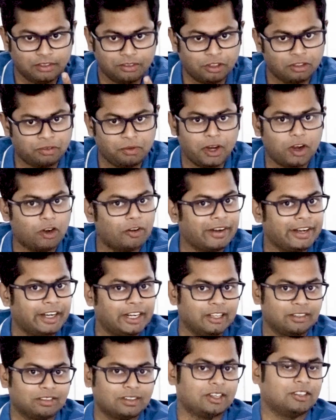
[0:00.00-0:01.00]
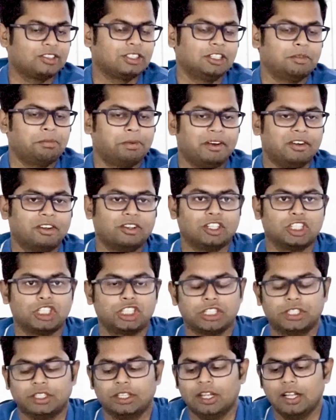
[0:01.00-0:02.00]
This we already discussed in the previous
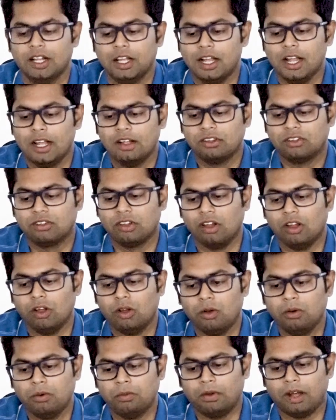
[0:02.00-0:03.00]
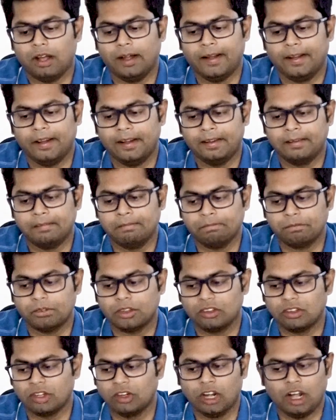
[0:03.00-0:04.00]
session. So,
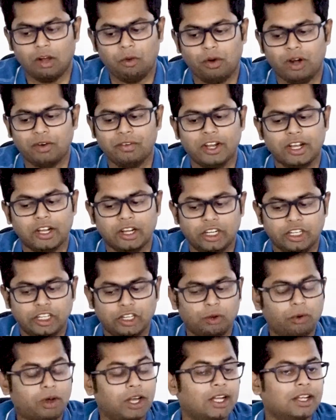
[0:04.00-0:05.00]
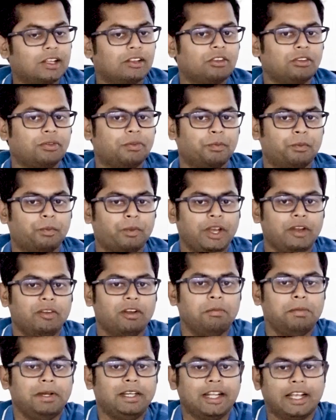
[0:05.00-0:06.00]
so now what we are going to do is we
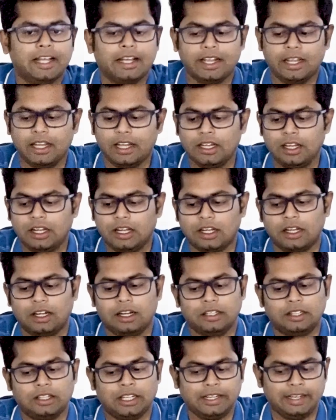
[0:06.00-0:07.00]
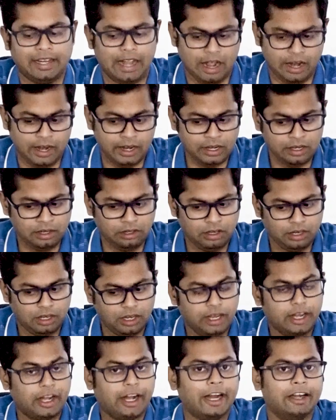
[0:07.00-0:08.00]
will be taking the 10
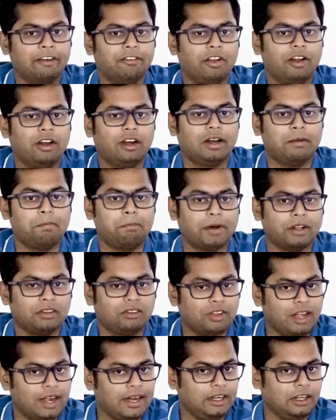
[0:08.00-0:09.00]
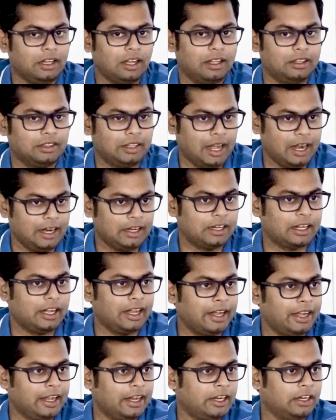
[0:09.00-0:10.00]
and we'll represent that
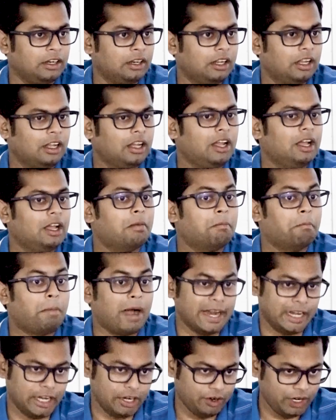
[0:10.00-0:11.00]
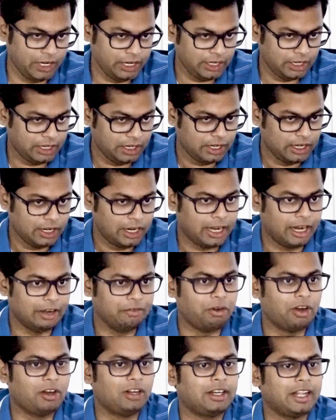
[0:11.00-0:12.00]
in binary,
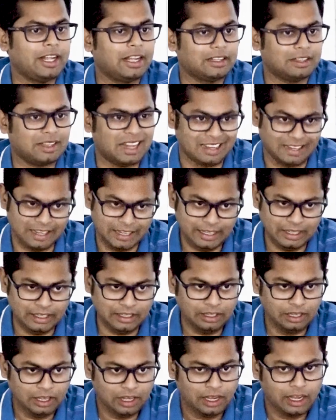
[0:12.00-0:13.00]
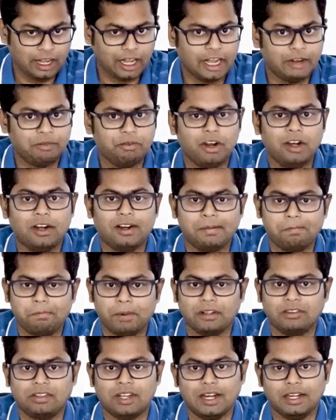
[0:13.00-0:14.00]
and we'll take 13 and we'll
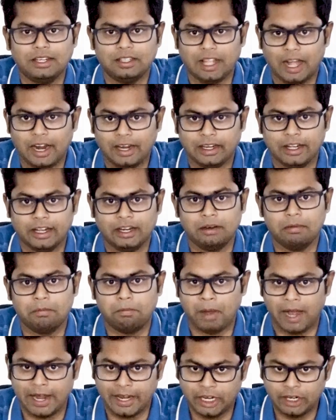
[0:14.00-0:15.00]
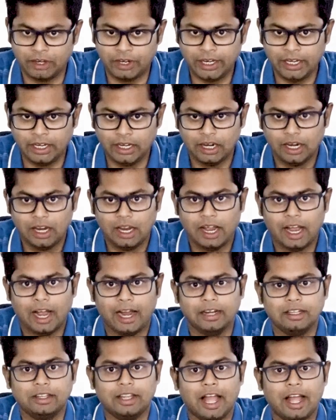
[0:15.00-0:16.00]
represent that in binary,
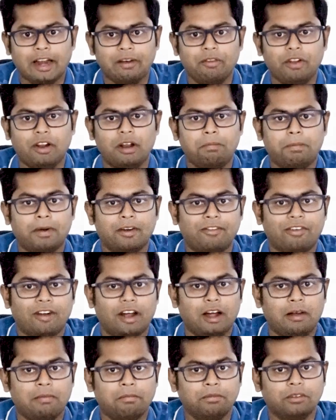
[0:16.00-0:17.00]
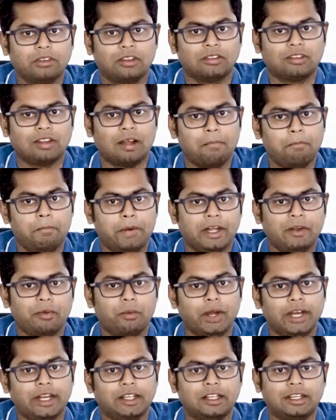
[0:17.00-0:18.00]
and then we'll perform the sum
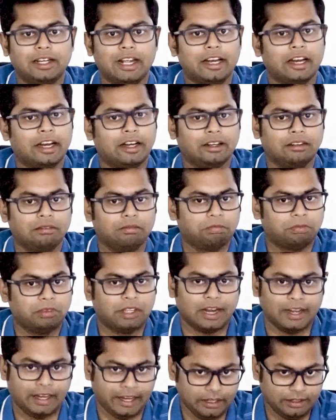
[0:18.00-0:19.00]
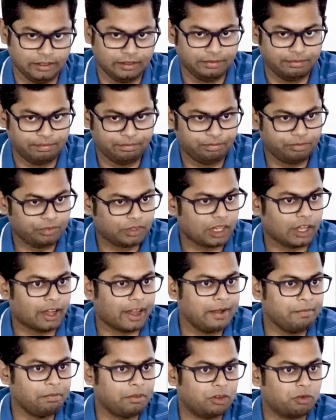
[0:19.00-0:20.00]
between the 10 and 13.
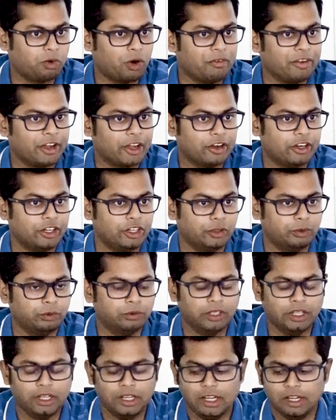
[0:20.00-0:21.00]
Okay, that's what we're going to do.